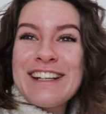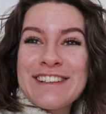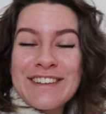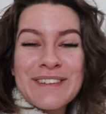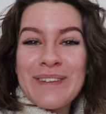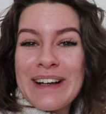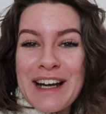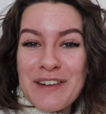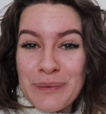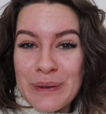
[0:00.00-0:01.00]
don't quite
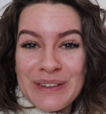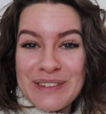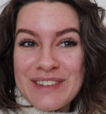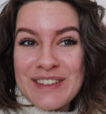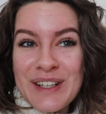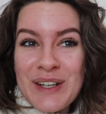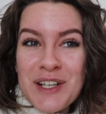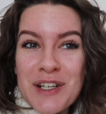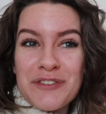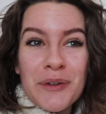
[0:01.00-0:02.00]
have words
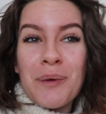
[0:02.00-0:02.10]
for